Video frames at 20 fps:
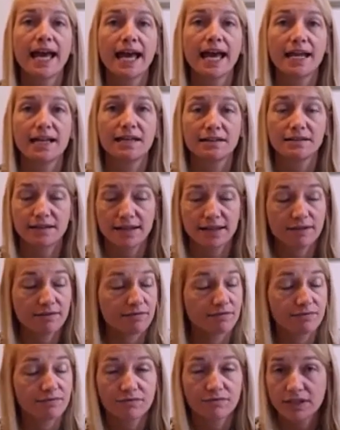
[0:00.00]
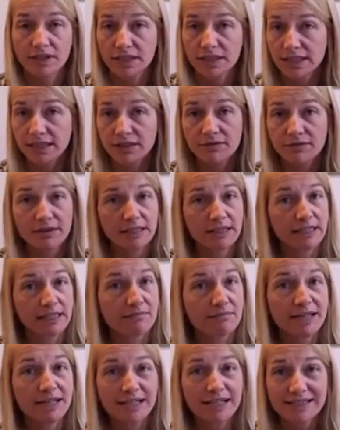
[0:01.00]
And it really,
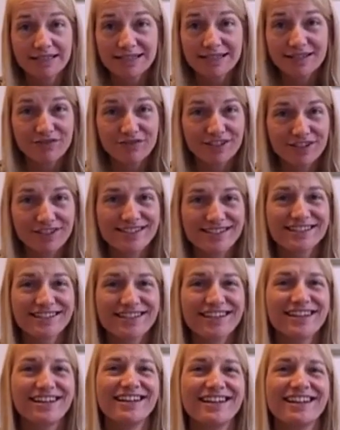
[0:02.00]
really makes a difference.